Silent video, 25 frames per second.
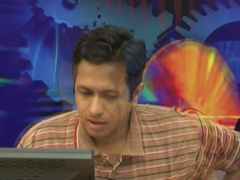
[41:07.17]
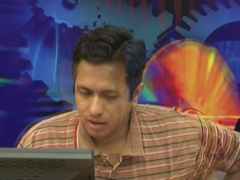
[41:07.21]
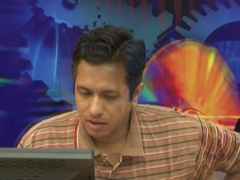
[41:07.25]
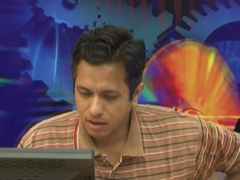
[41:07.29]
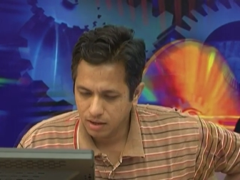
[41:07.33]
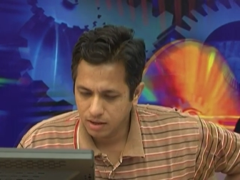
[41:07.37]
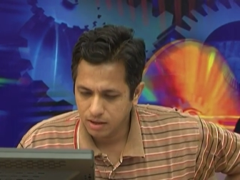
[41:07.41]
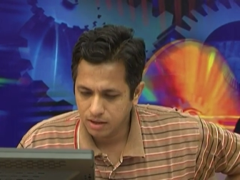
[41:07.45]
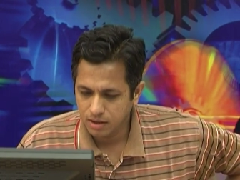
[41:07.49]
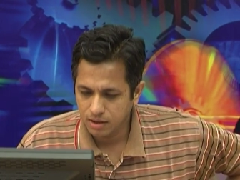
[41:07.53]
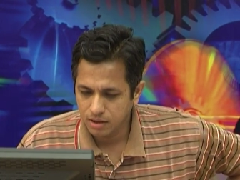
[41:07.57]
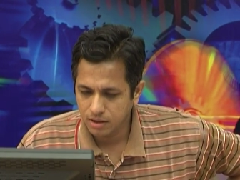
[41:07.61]

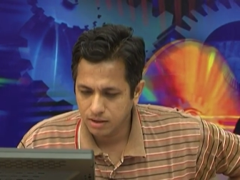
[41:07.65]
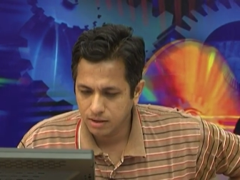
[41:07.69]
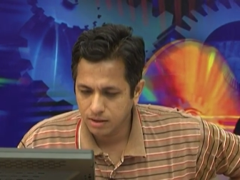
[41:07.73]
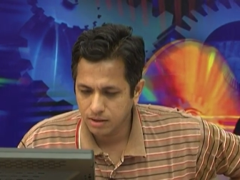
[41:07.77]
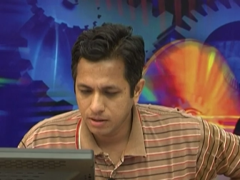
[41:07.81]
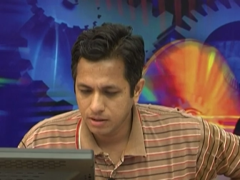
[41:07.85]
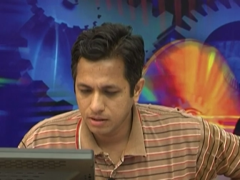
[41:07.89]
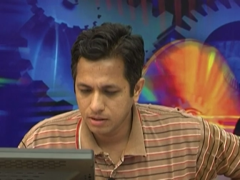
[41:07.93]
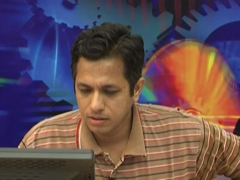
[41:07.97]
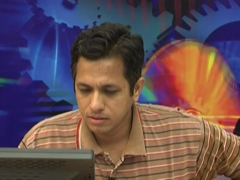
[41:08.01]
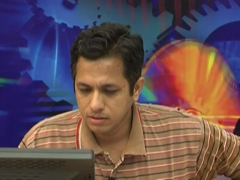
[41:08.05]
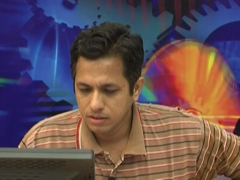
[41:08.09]

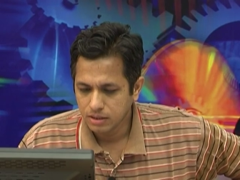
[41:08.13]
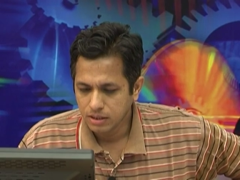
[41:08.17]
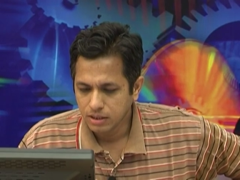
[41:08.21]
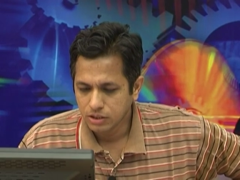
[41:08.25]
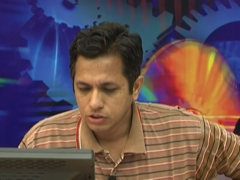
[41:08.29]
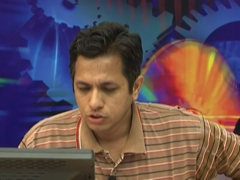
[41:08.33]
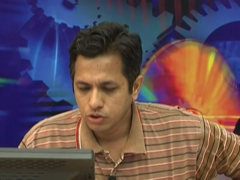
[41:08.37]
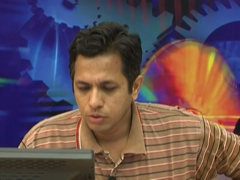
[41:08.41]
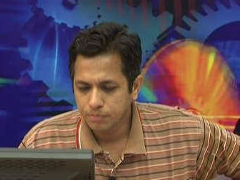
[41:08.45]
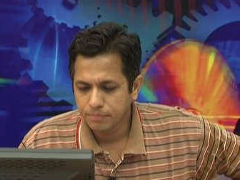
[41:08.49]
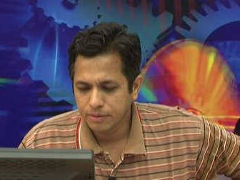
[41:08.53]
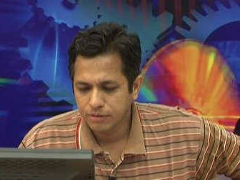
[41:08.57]
Uh,
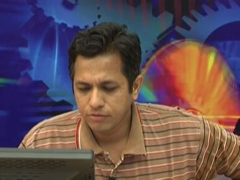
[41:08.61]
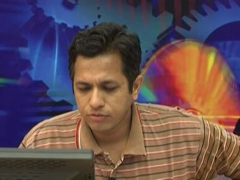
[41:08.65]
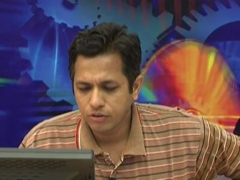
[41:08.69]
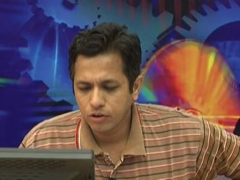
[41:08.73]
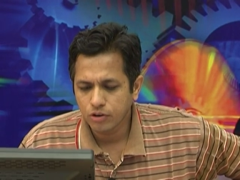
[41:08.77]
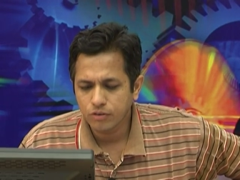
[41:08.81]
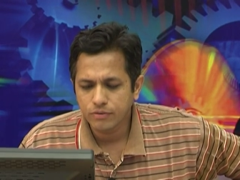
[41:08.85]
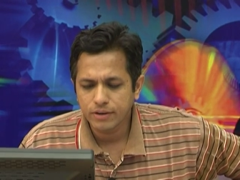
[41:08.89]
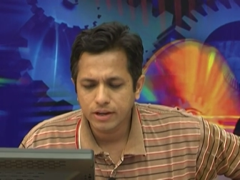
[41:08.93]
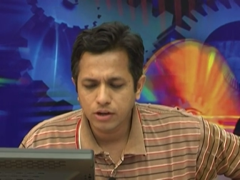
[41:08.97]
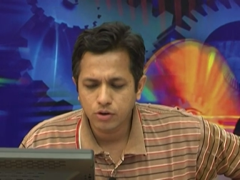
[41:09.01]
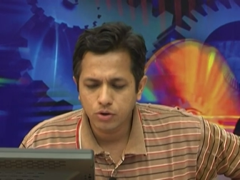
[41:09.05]
so
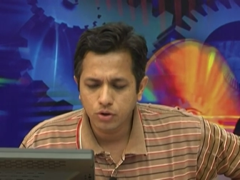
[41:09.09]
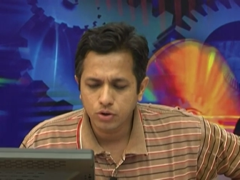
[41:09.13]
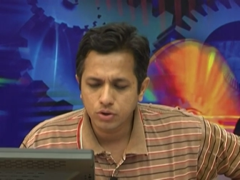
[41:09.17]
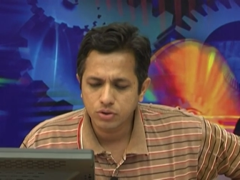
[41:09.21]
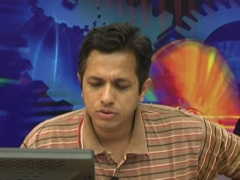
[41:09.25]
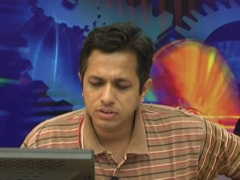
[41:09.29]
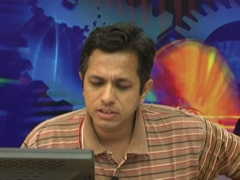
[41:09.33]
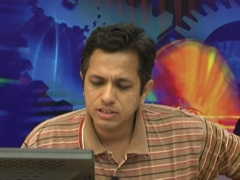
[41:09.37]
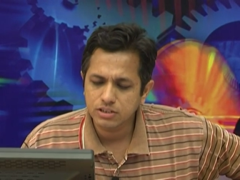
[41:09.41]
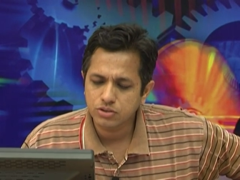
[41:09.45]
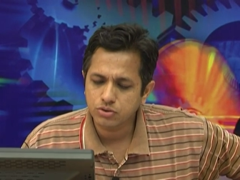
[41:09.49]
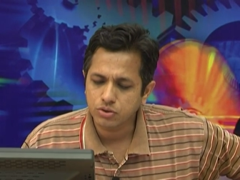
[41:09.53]
before we go
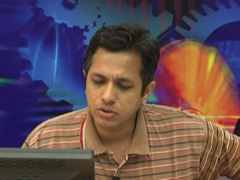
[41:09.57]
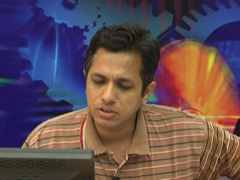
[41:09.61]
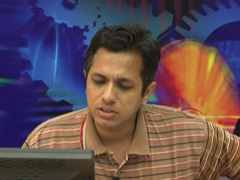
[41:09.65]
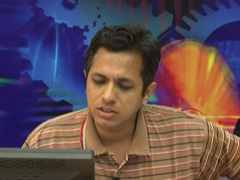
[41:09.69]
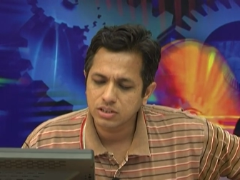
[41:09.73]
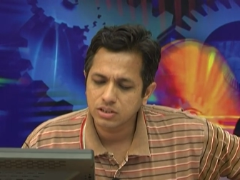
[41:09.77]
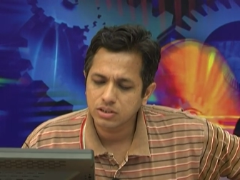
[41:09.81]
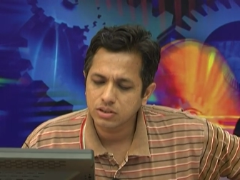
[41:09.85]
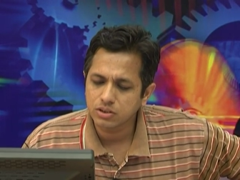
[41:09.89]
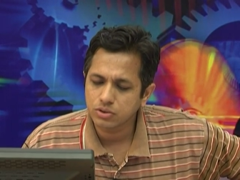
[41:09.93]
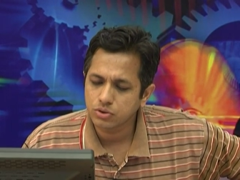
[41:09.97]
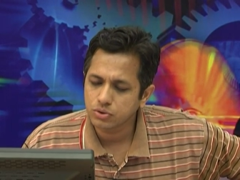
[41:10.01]
to this
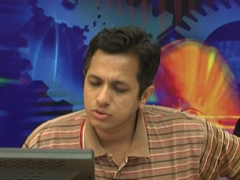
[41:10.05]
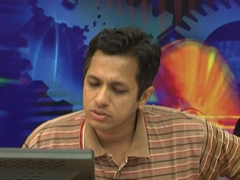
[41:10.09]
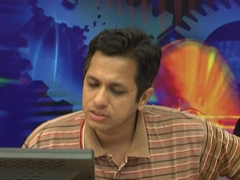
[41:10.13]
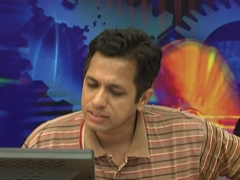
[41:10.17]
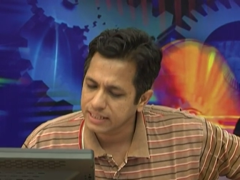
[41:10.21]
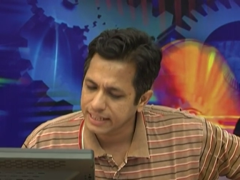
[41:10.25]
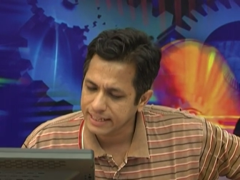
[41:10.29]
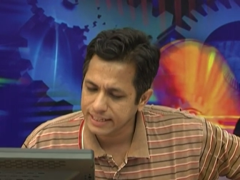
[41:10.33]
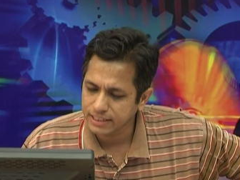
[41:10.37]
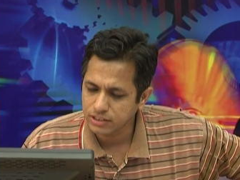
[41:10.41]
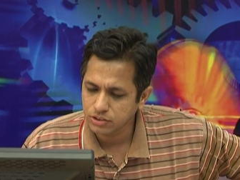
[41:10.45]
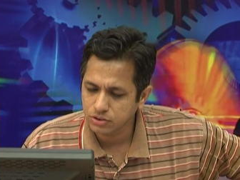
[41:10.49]
question to
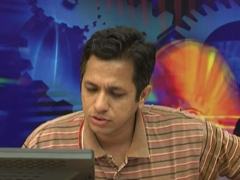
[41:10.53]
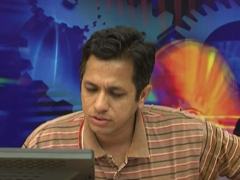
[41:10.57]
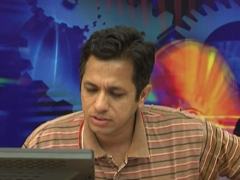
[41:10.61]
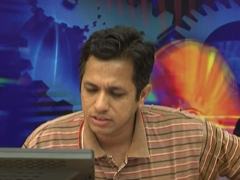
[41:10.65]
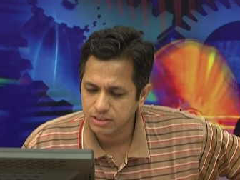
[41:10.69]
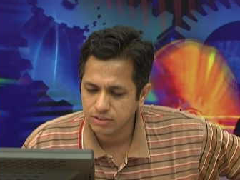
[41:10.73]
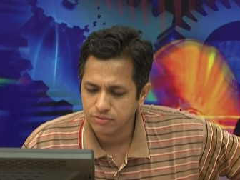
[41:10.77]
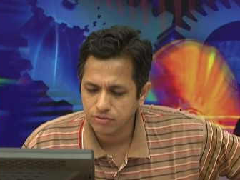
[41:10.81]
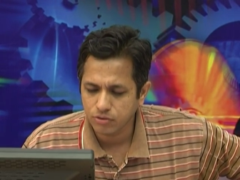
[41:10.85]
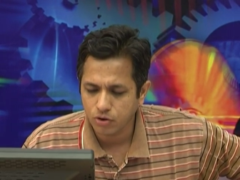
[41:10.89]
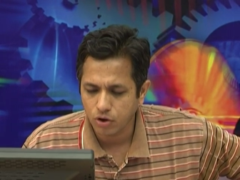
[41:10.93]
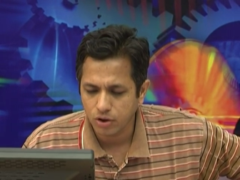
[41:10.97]
Saint
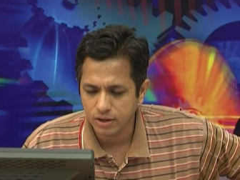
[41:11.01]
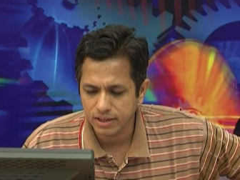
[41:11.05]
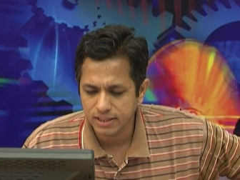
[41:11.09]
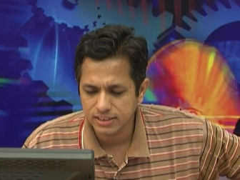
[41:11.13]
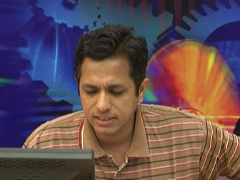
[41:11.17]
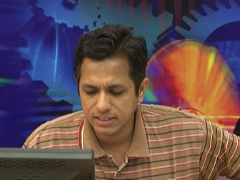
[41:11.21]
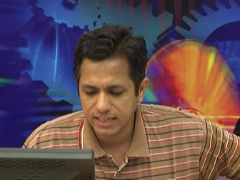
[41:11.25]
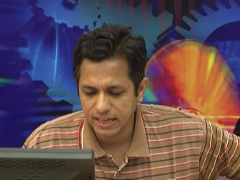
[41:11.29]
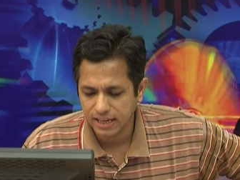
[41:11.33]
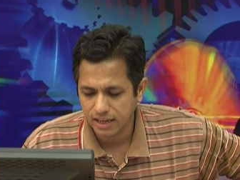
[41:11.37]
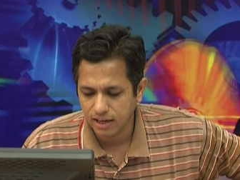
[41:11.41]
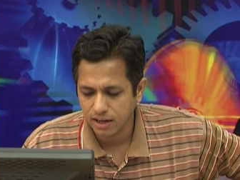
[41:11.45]
Joseph
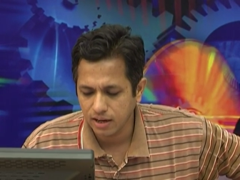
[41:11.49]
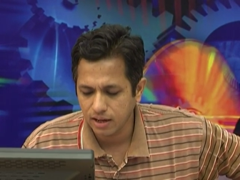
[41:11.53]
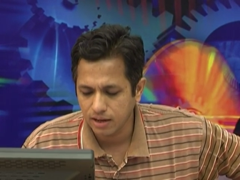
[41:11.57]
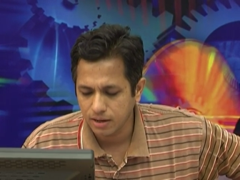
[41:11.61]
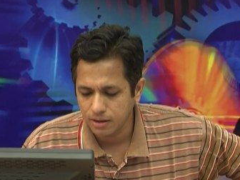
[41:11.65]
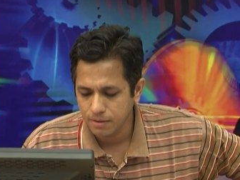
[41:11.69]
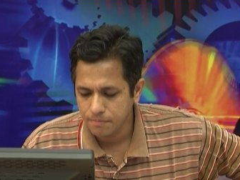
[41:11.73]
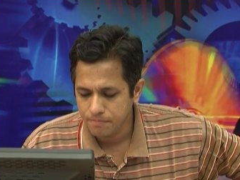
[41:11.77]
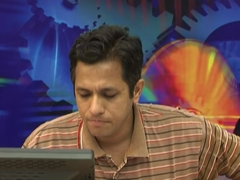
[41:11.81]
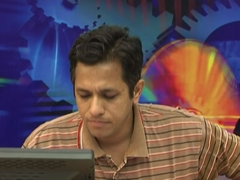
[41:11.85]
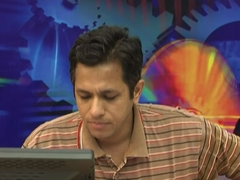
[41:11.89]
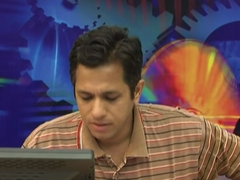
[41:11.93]
College
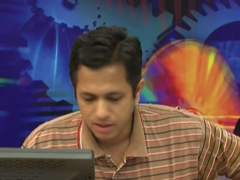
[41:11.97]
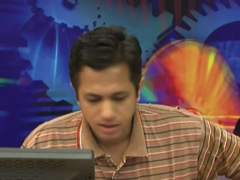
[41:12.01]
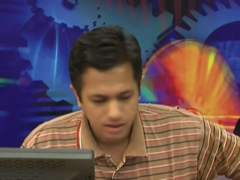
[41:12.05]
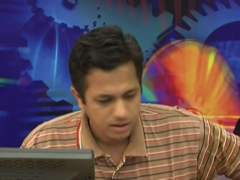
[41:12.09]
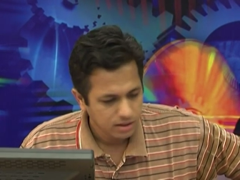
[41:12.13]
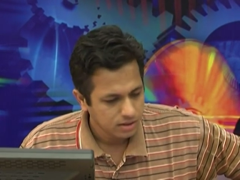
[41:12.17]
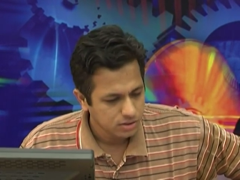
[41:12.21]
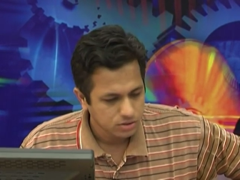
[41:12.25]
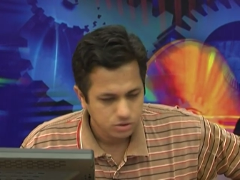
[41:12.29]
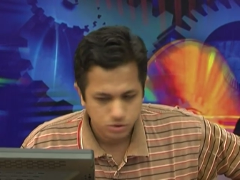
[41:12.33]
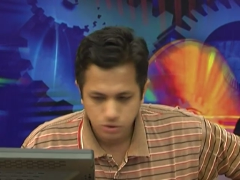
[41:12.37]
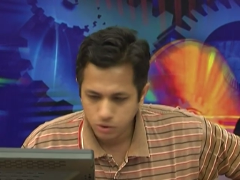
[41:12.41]
Kerala
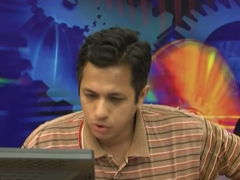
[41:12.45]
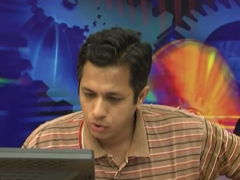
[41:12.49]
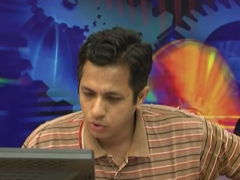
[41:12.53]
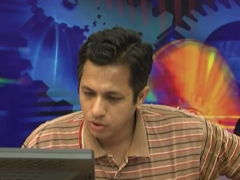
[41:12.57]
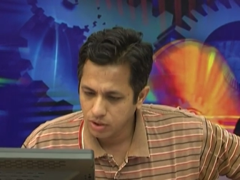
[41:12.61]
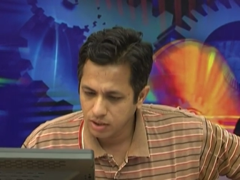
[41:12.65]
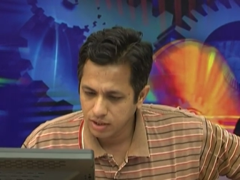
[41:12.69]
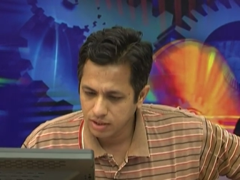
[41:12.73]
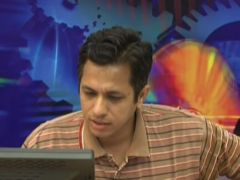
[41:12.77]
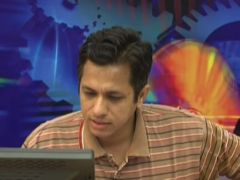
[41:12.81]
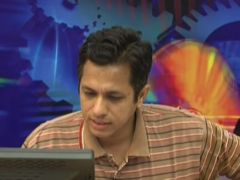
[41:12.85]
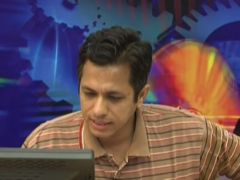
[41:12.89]
so
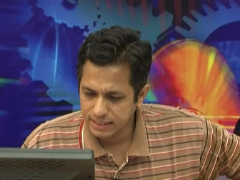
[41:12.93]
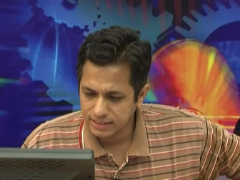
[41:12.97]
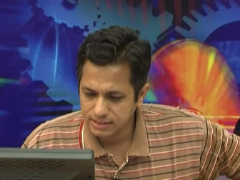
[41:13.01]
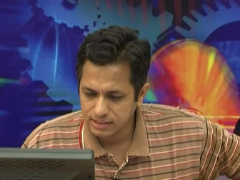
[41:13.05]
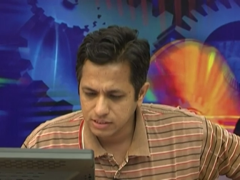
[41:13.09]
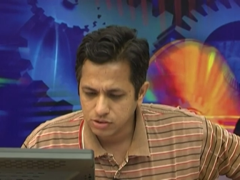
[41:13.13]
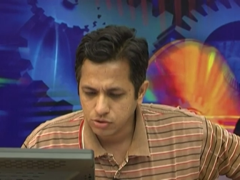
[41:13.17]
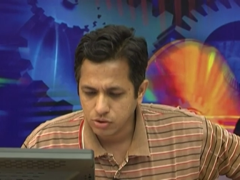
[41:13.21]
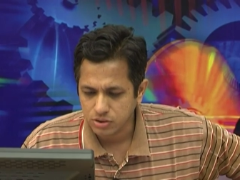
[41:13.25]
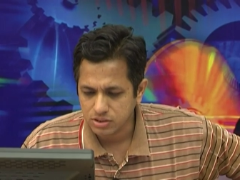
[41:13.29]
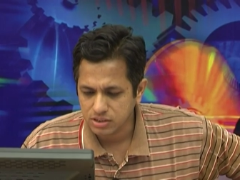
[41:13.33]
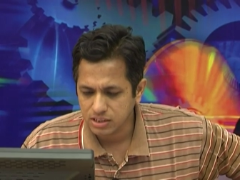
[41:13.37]
uh, there is
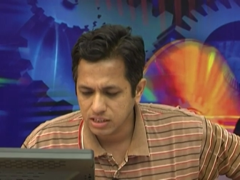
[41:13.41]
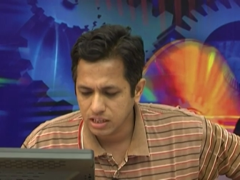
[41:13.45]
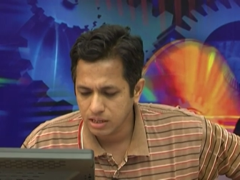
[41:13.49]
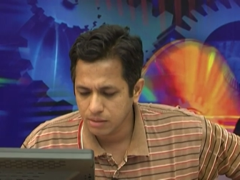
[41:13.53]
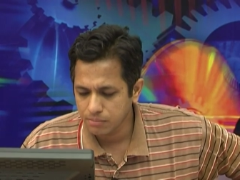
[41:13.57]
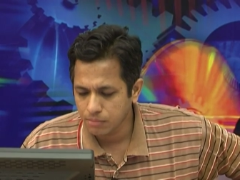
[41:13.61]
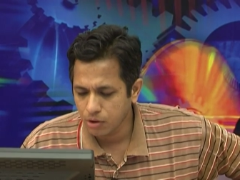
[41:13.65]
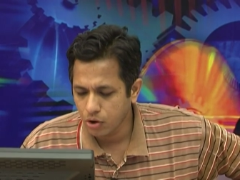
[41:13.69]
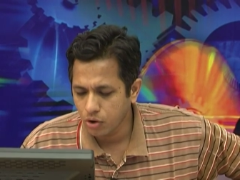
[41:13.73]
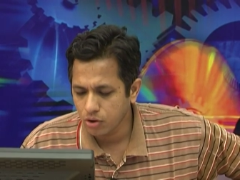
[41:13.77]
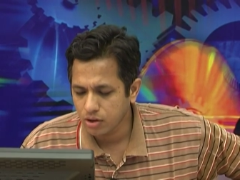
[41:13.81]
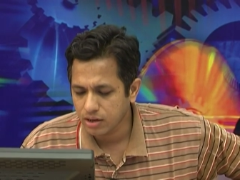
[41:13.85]
this question
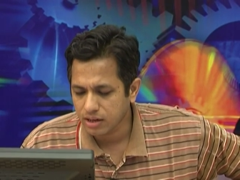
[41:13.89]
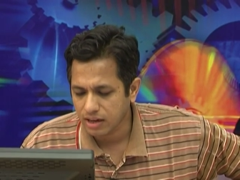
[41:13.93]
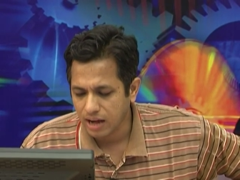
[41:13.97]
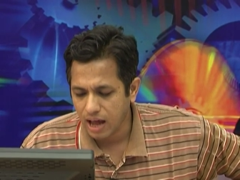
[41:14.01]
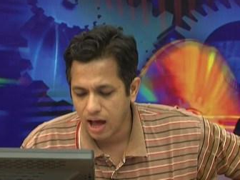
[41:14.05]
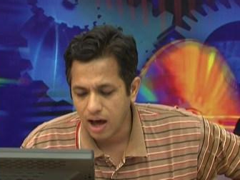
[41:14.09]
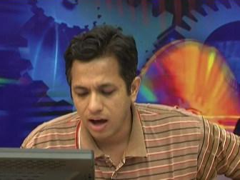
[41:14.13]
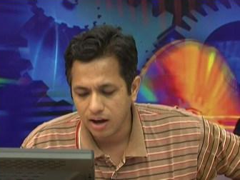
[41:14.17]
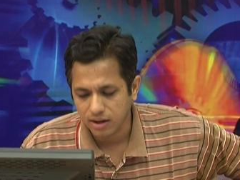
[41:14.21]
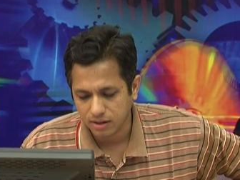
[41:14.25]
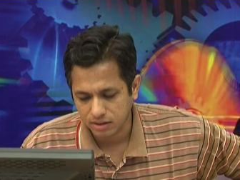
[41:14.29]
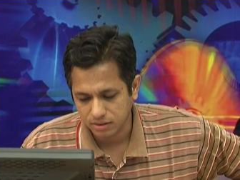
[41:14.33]
about
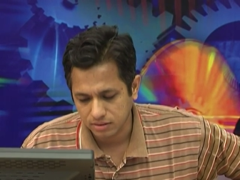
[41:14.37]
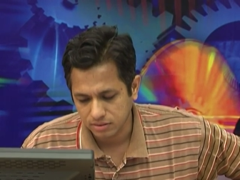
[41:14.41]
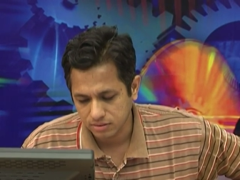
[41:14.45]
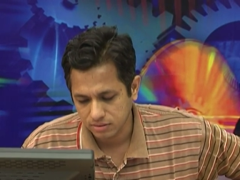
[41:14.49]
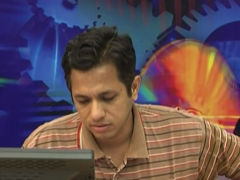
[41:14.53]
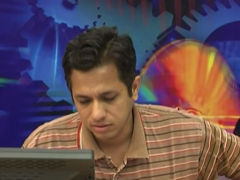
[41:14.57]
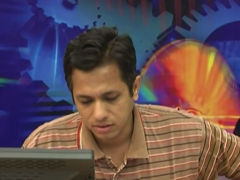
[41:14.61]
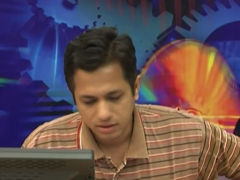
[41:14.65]
RAR